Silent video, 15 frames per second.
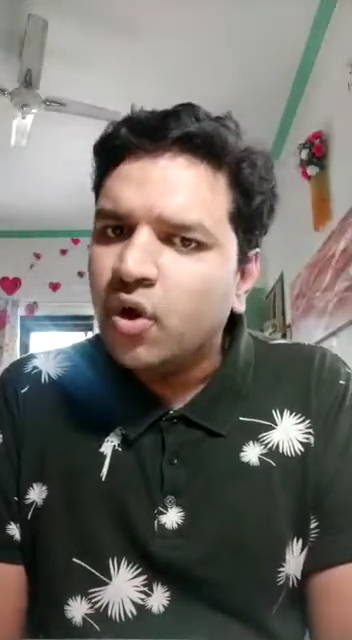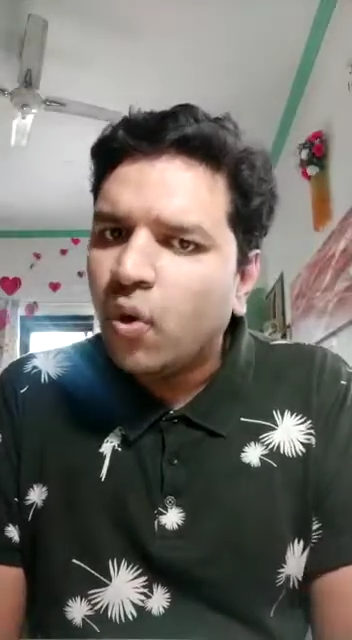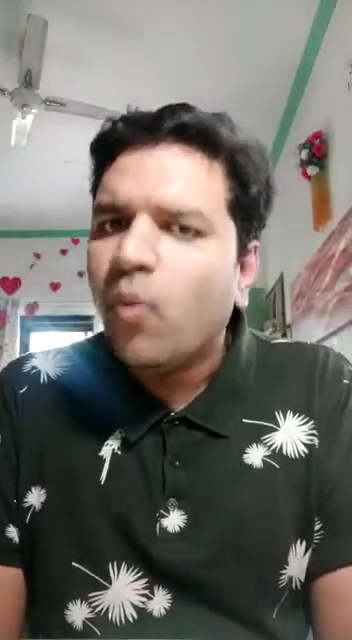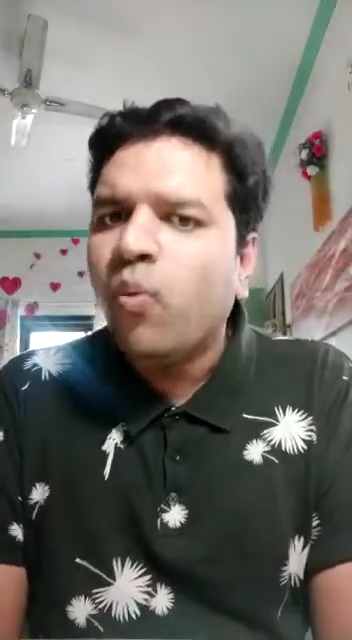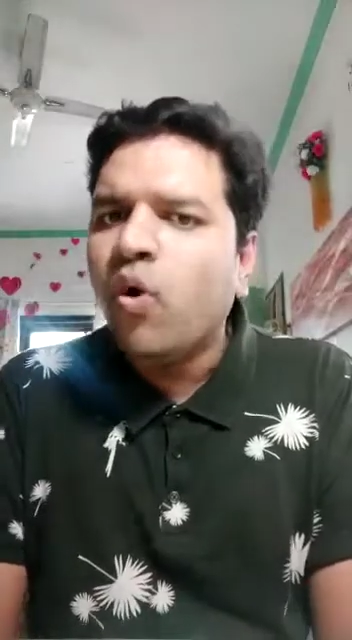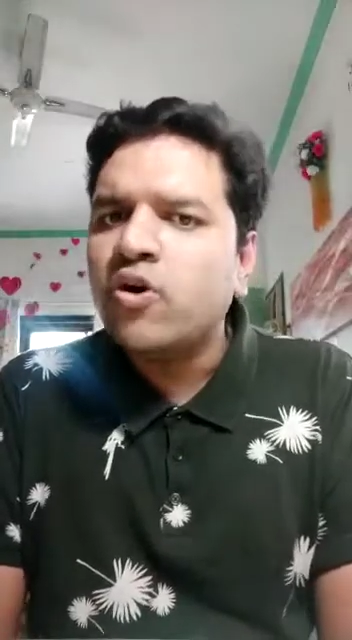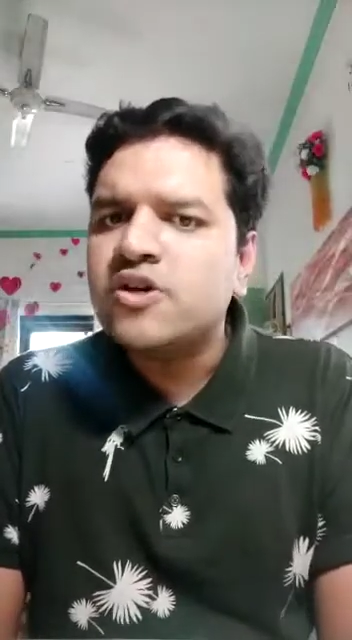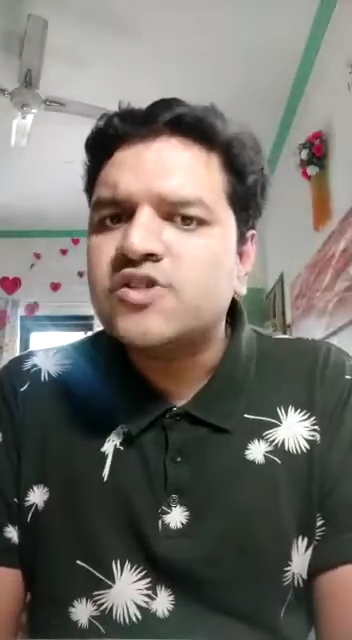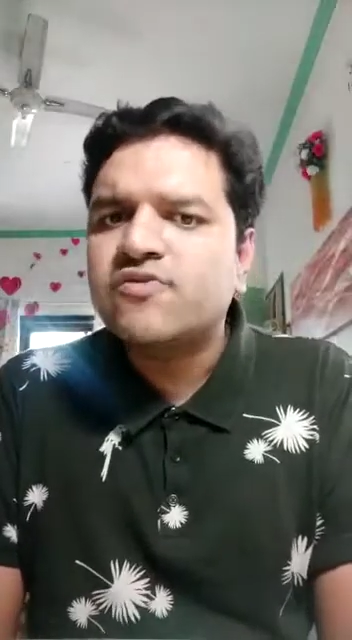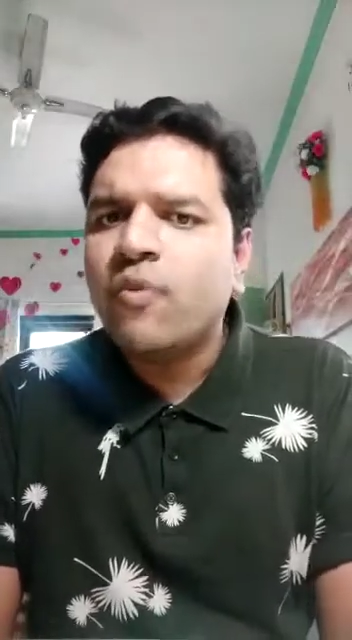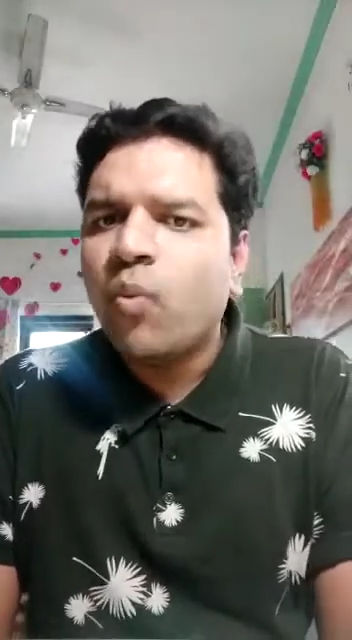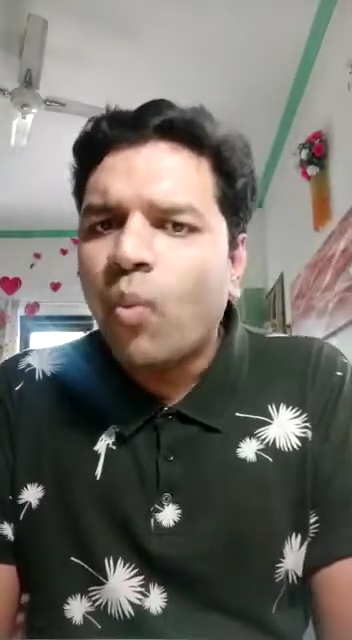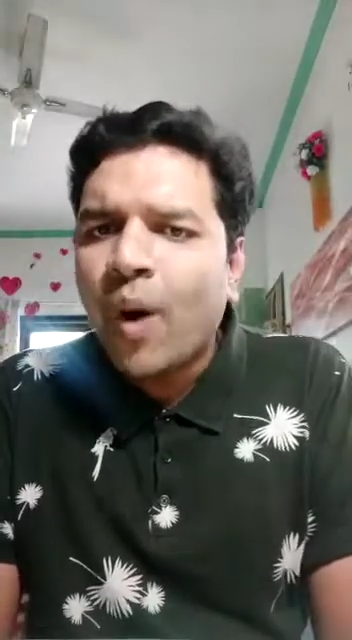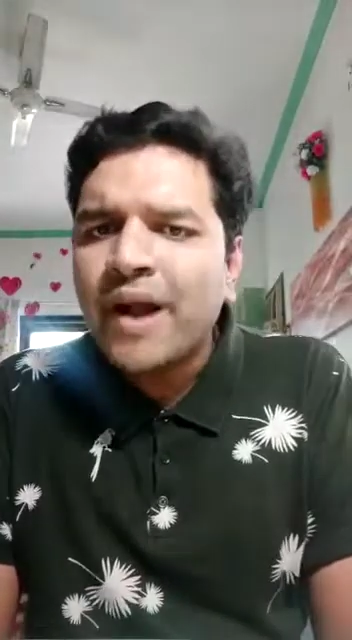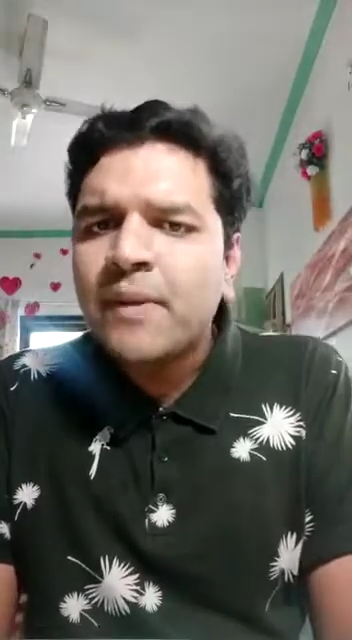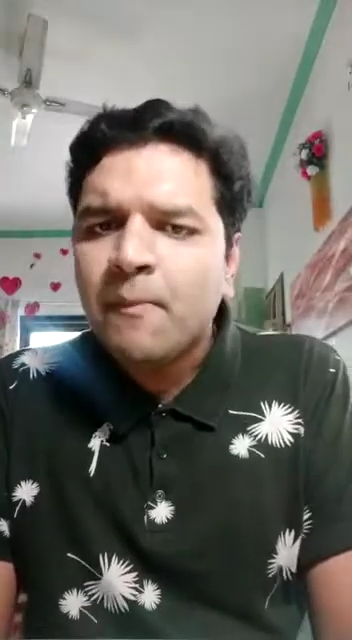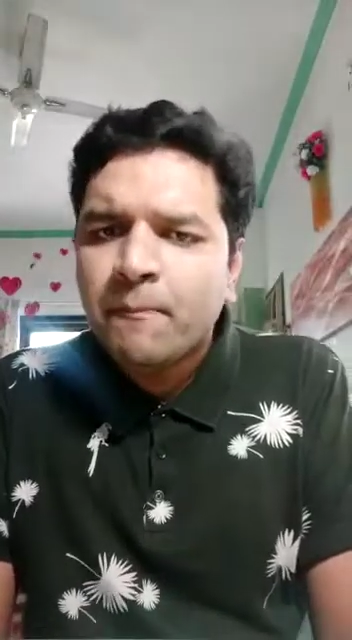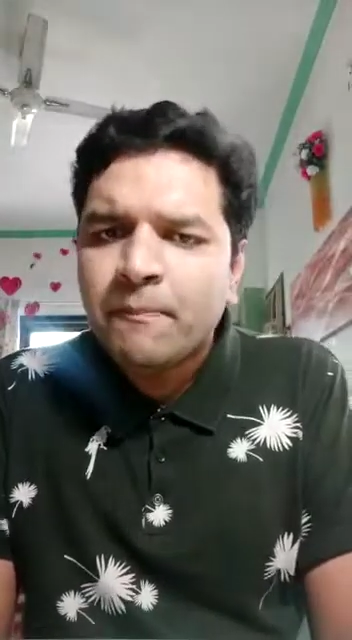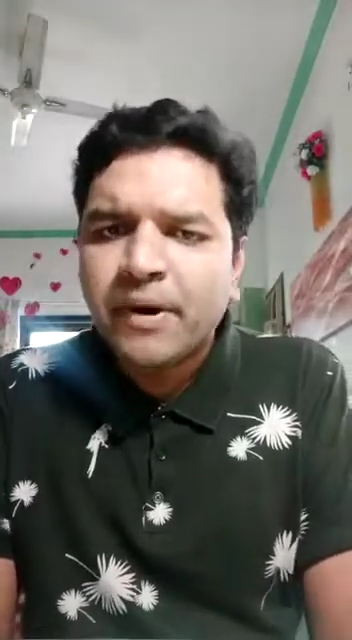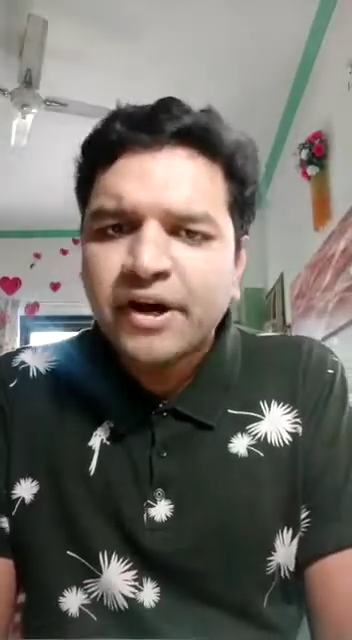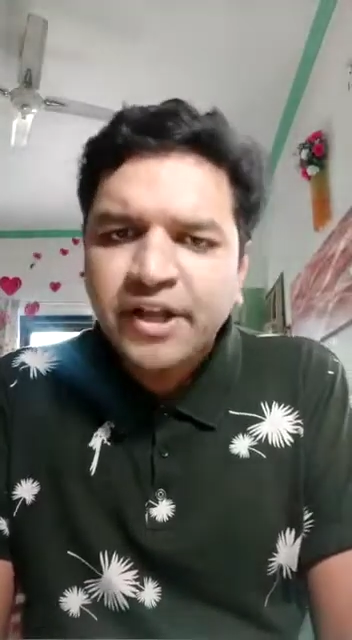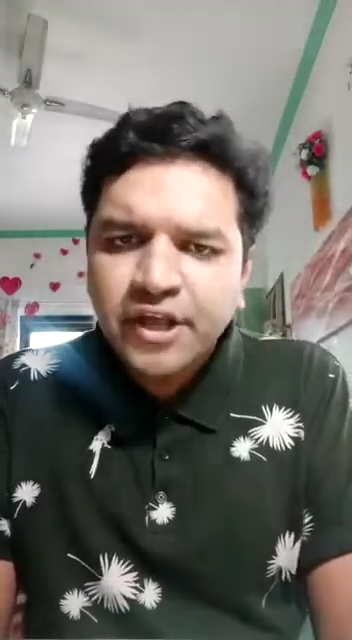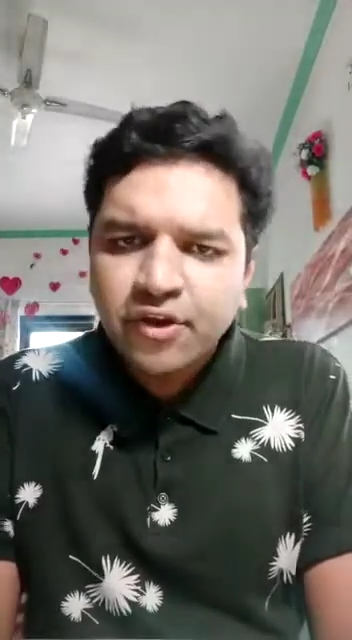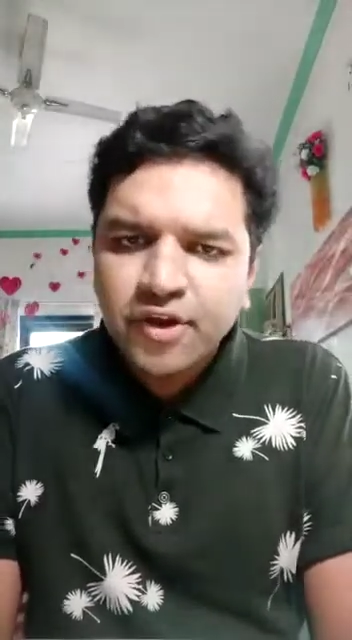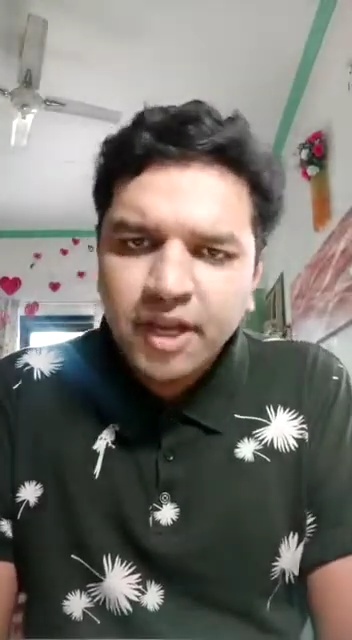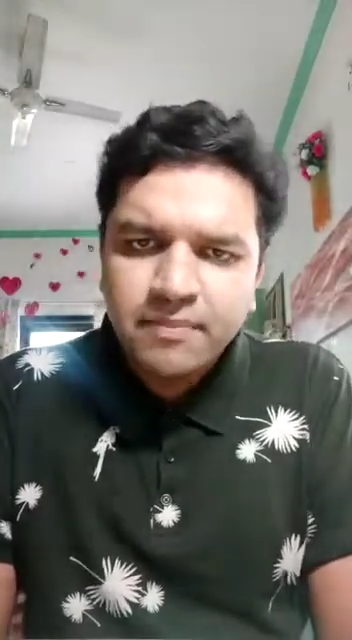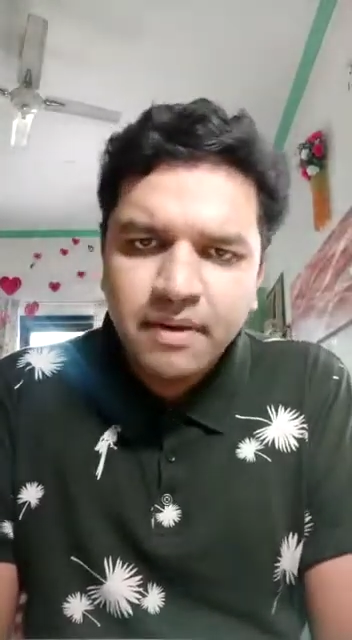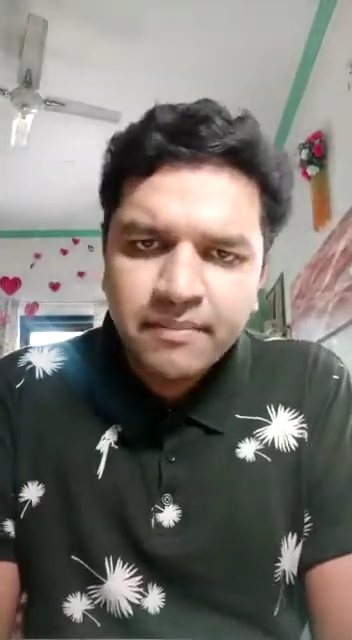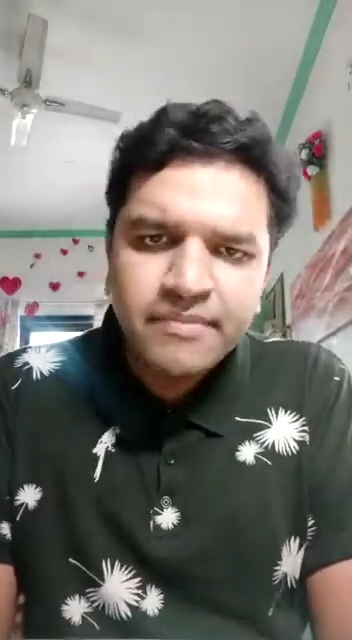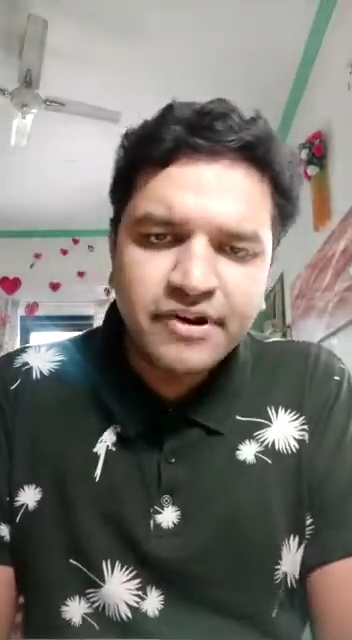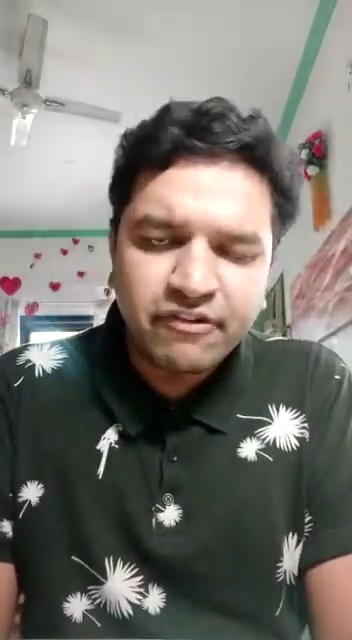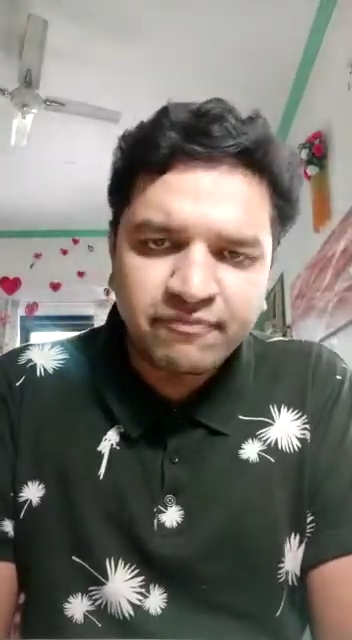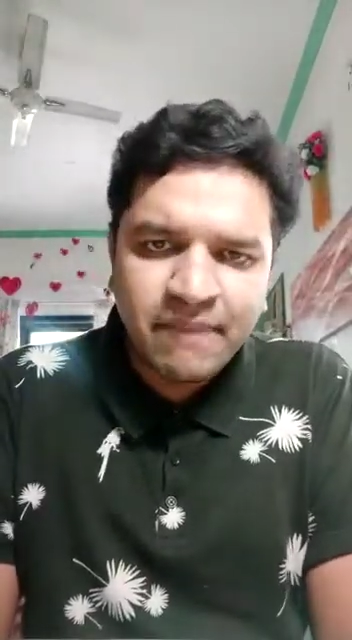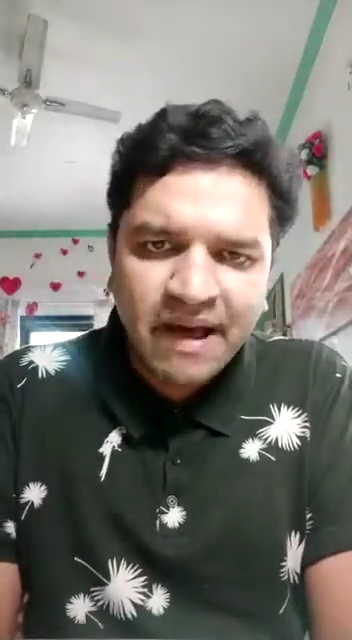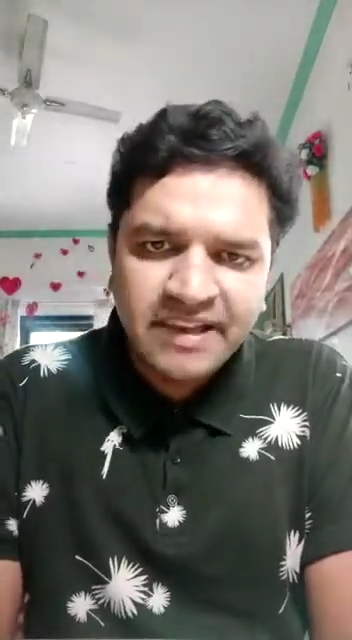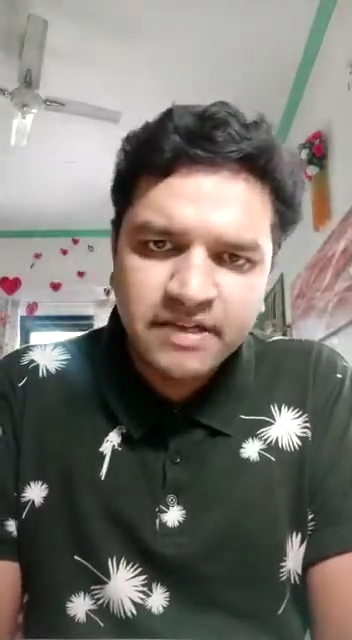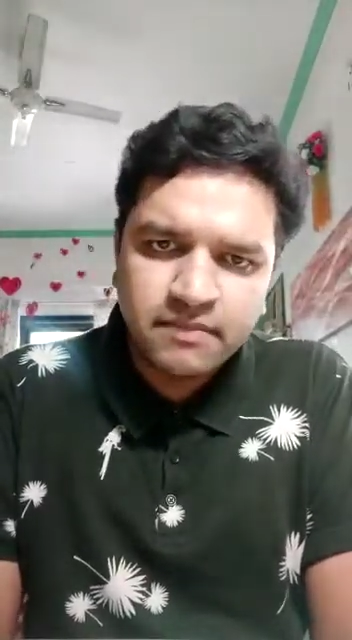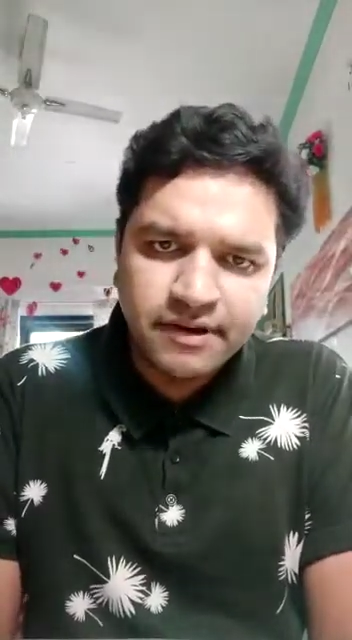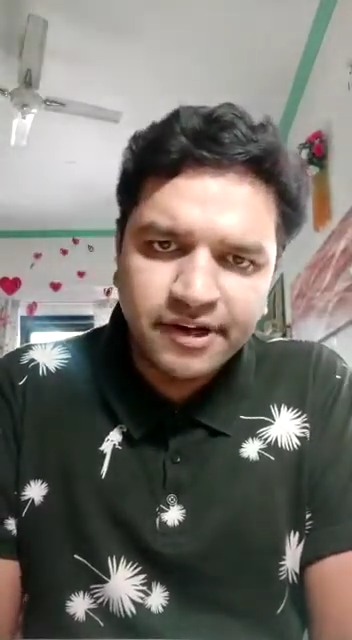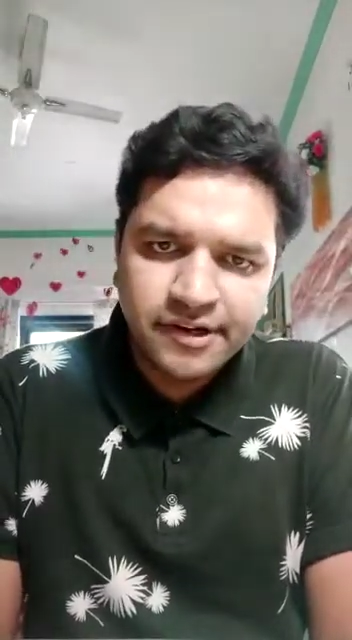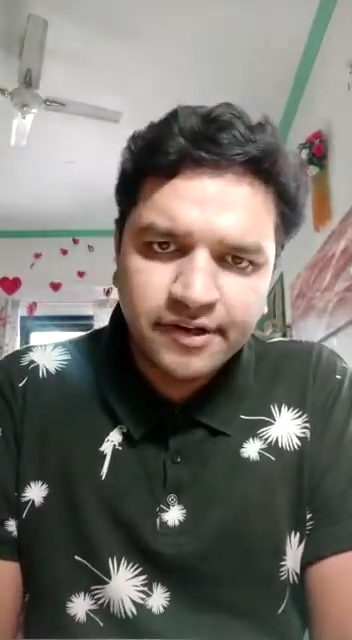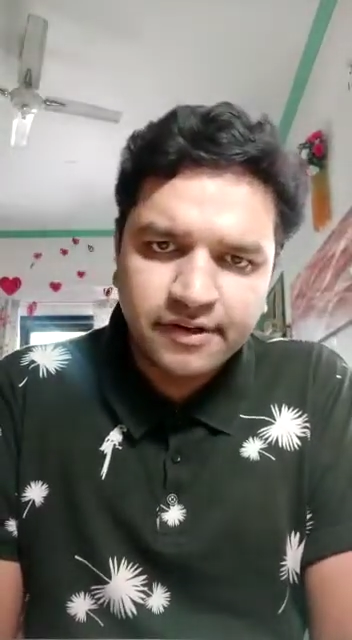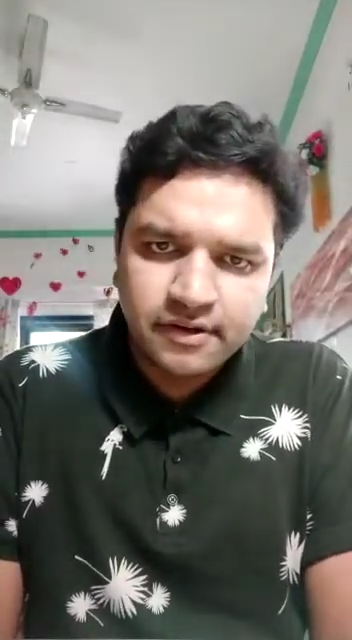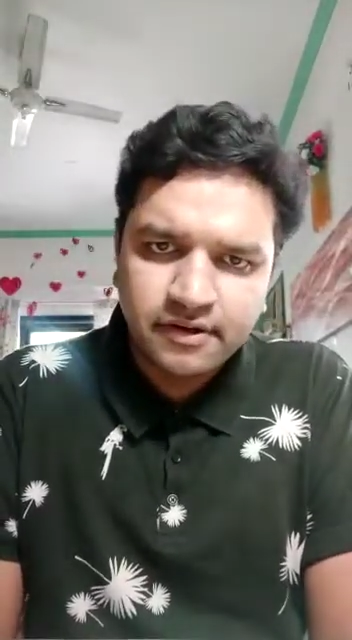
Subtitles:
votes for one particular member of parliament